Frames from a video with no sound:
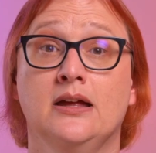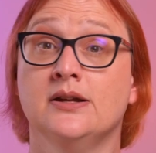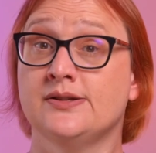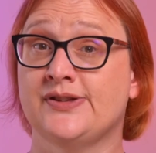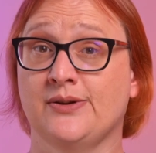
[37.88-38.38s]

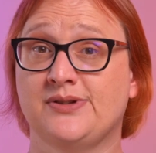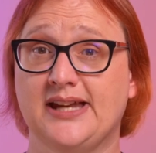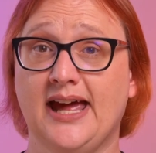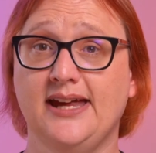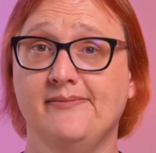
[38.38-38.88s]
So
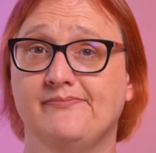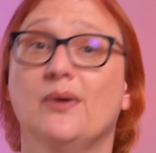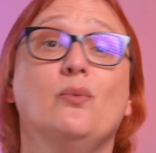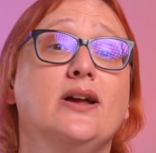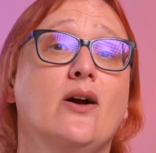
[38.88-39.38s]
today,
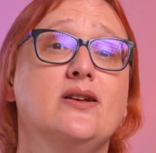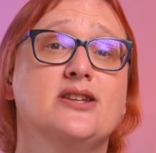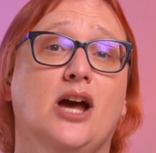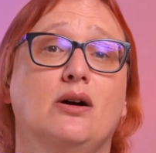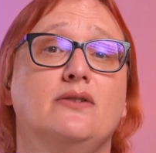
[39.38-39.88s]
we're going to
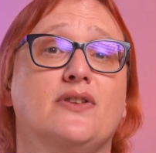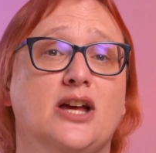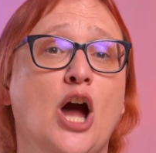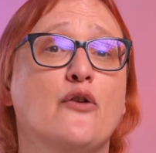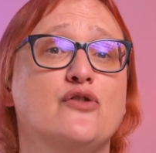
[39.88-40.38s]
go over the
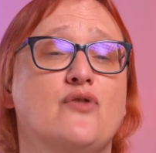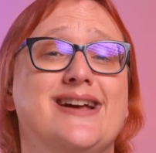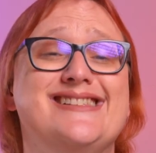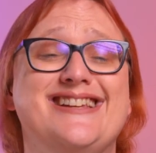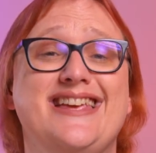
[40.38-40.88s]
current
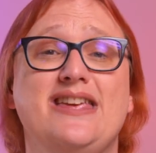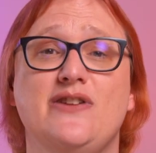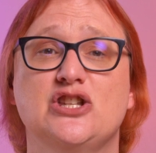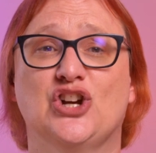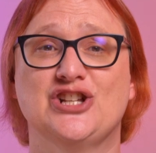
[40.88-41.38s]
rise in
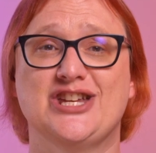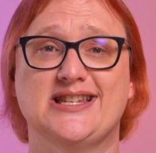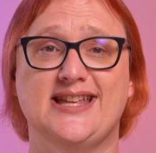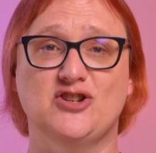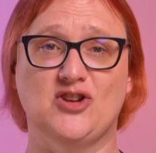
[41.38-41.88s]
EV charging
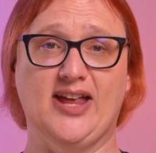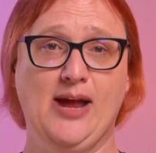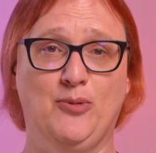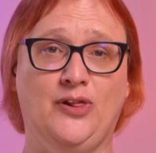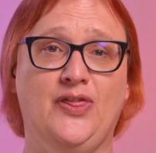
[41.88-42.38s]
station
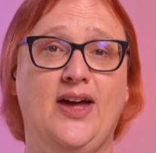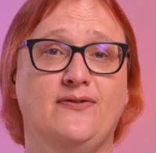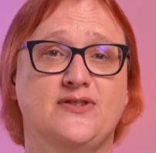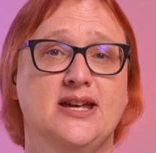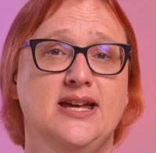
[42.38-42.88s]
cable
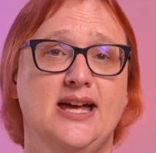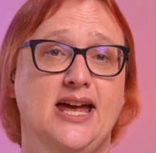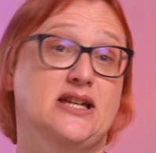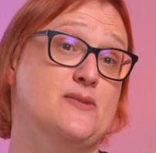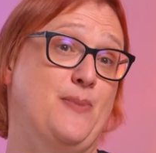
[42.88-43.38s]
theft,
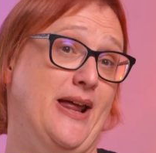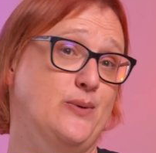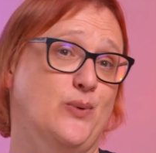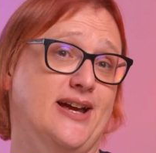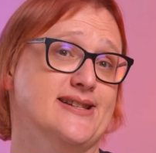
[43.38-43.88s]
explain
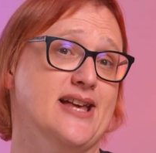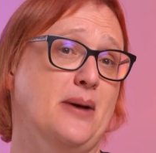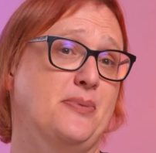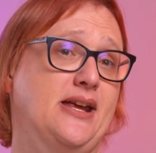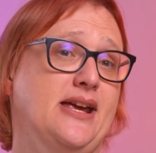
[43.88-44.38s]
why it's
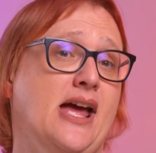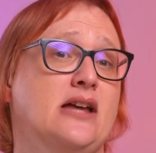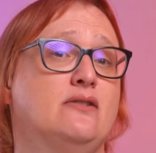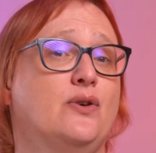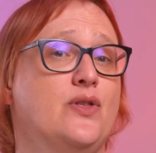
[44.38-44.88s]
happening,
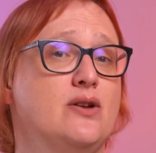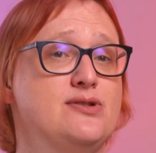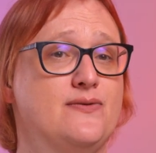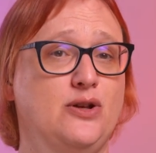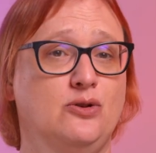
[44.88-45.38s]
and for those
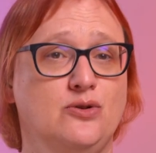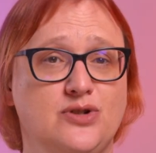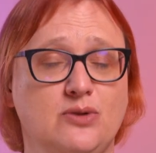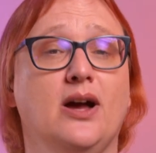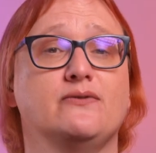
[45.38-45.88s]
of you who
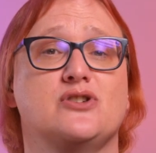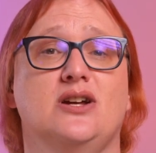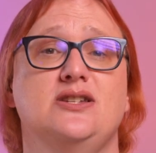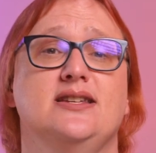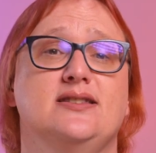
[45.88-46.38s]
do have
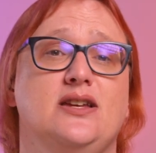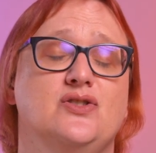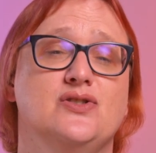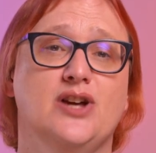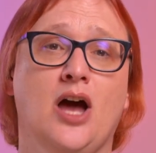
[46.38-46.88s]
charging
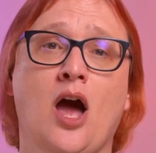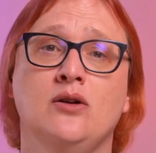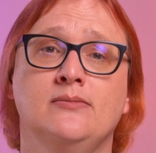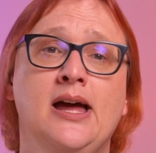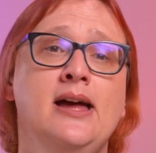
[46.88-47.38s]
stations at
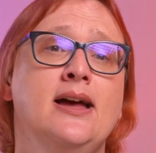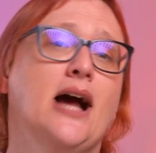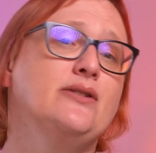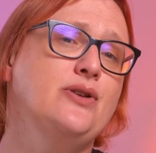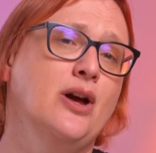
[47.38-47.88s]
home,
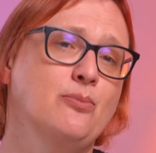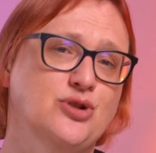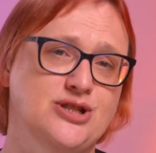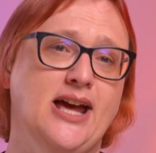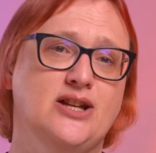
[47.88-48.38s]
how you can
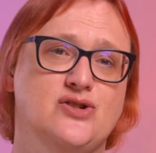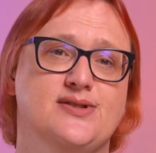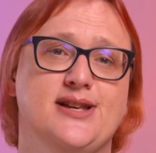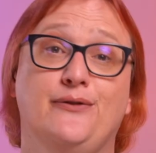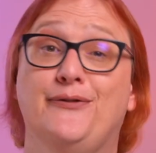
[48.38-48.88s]
protect
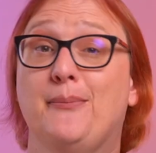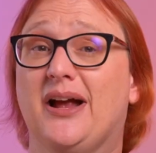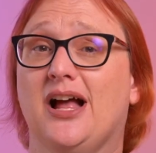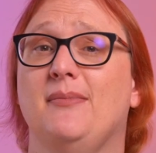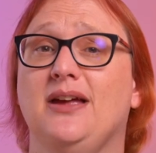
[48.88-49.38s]
yourself from
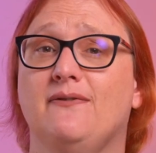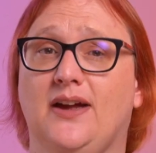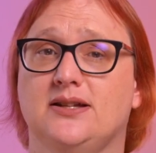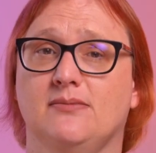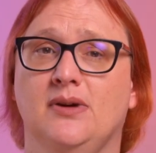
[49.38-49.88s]
becoming a
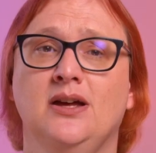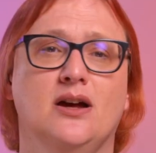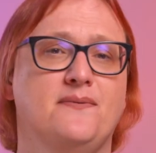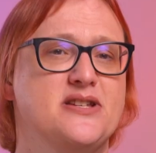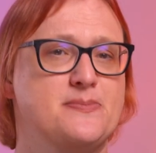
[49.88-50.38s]
victim
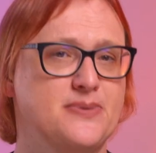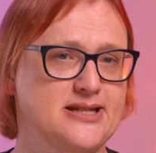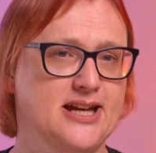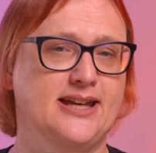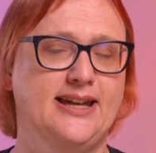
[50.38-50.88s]
of this
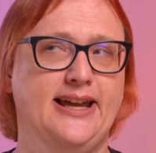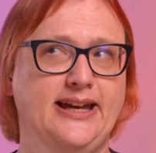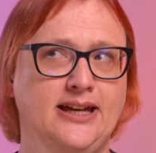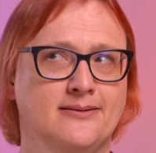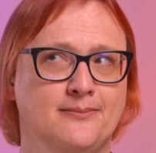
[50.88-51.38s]

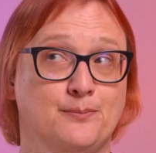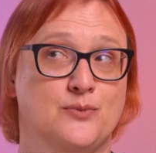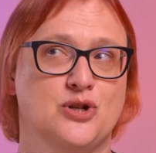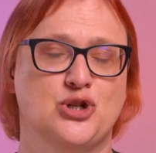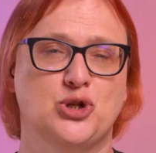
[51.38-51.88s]
particularly
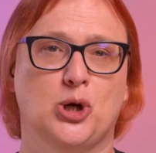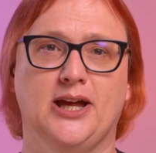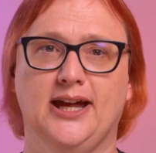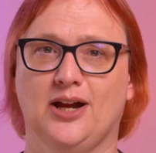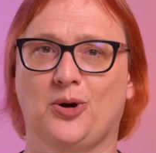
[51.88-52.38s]

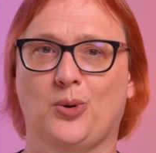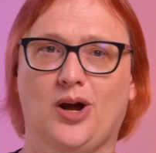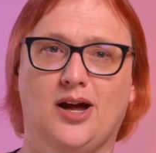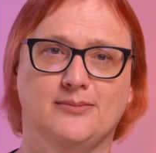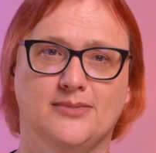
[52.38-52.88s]
shocking
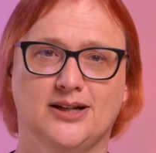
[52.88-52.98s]
crime.